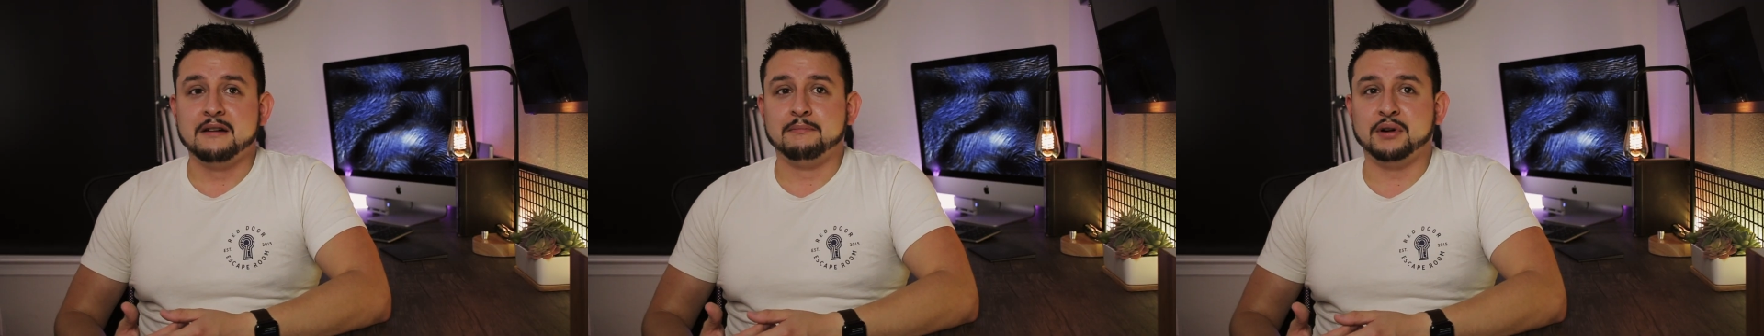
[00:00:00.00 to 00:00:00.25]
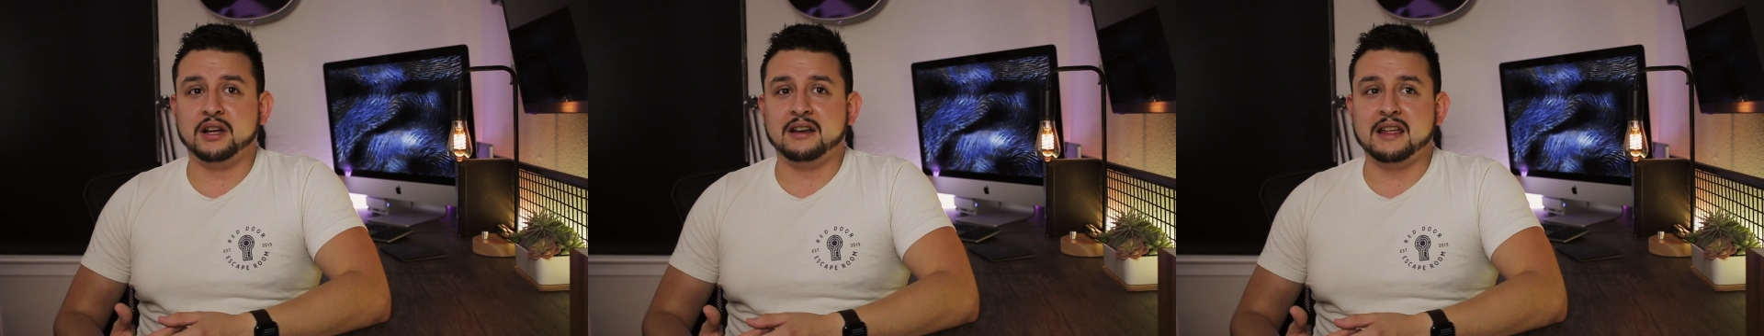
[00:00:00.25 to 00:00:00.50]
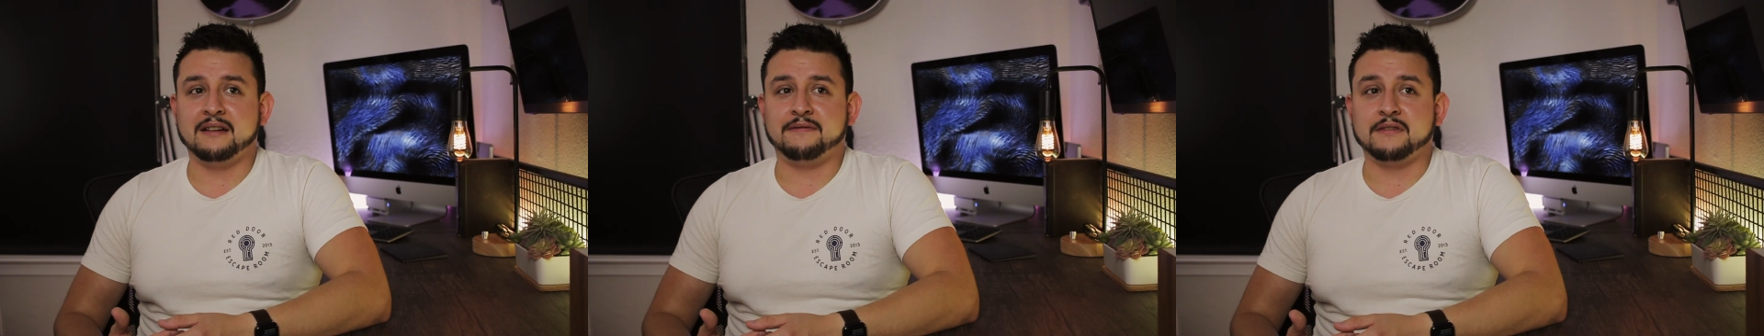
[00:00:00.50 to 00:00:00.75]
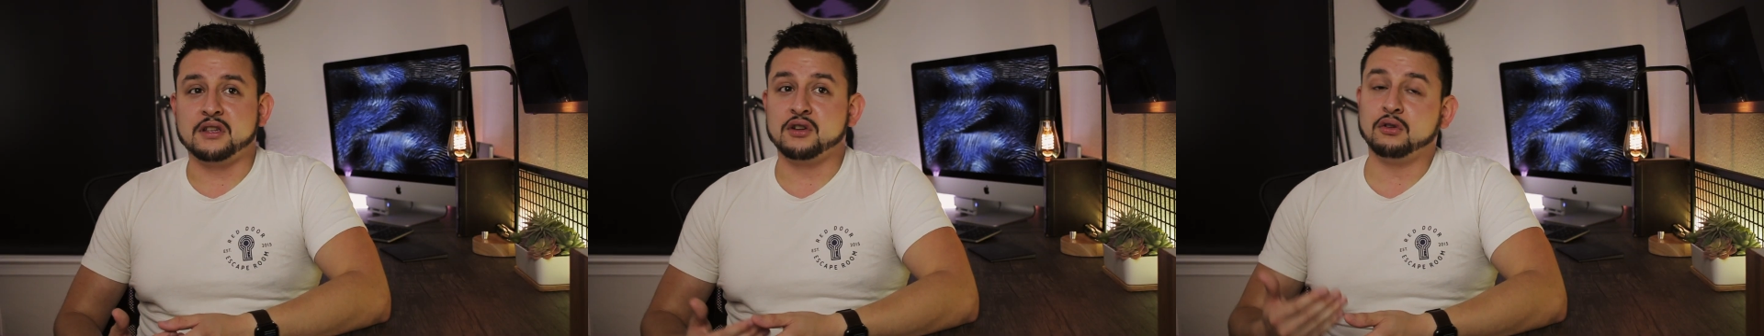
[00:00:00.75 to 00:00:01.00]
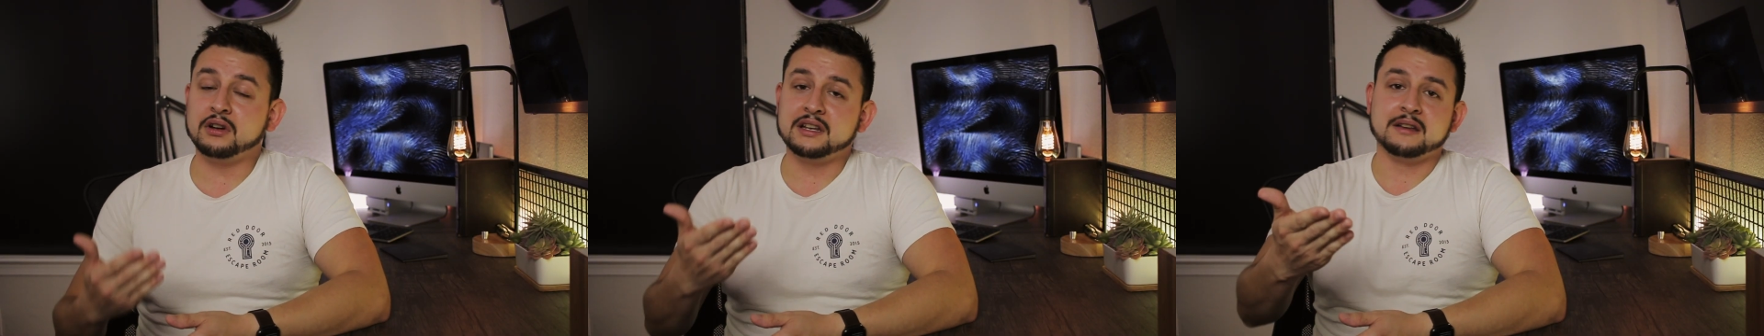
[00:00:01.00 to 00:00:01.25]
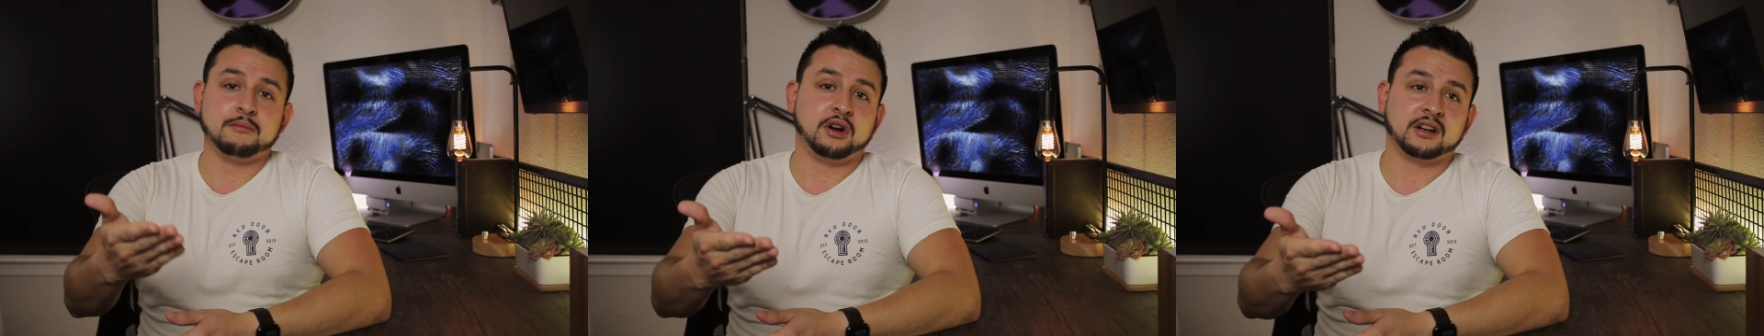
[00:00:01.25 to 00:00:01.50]
But if you're in
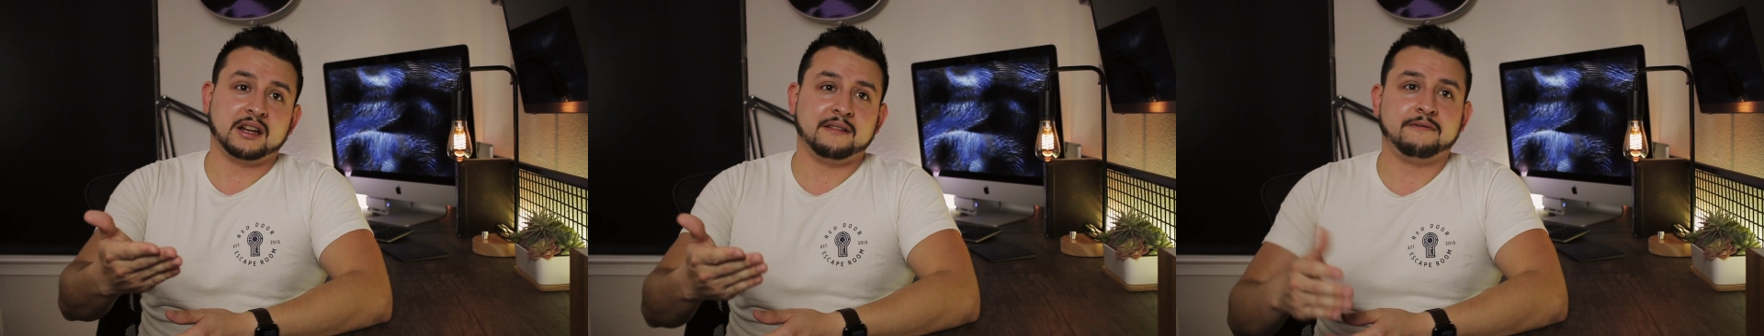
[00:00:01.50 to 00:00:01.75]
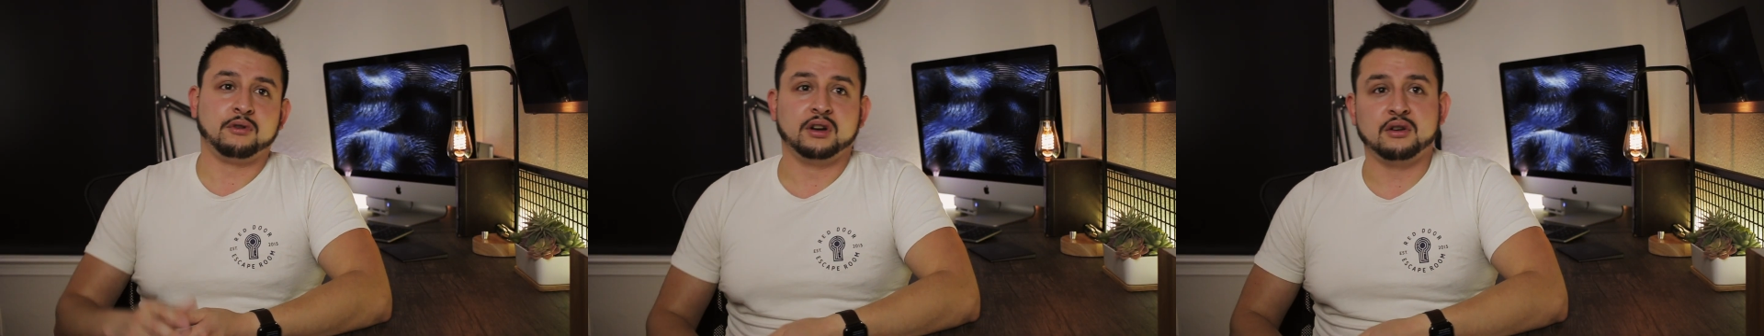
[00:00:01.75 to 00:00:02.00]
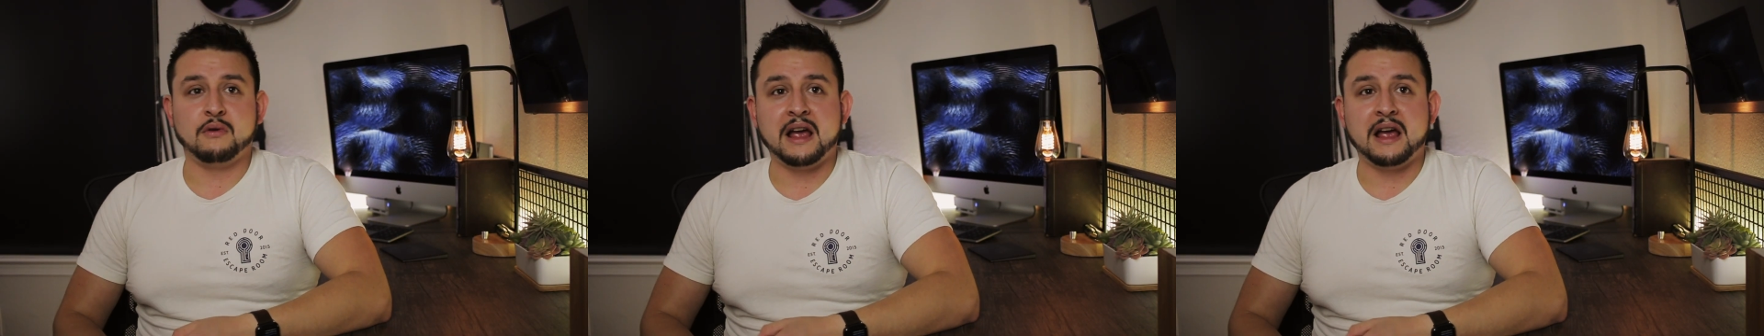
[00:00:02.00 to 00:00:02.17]
the market for a new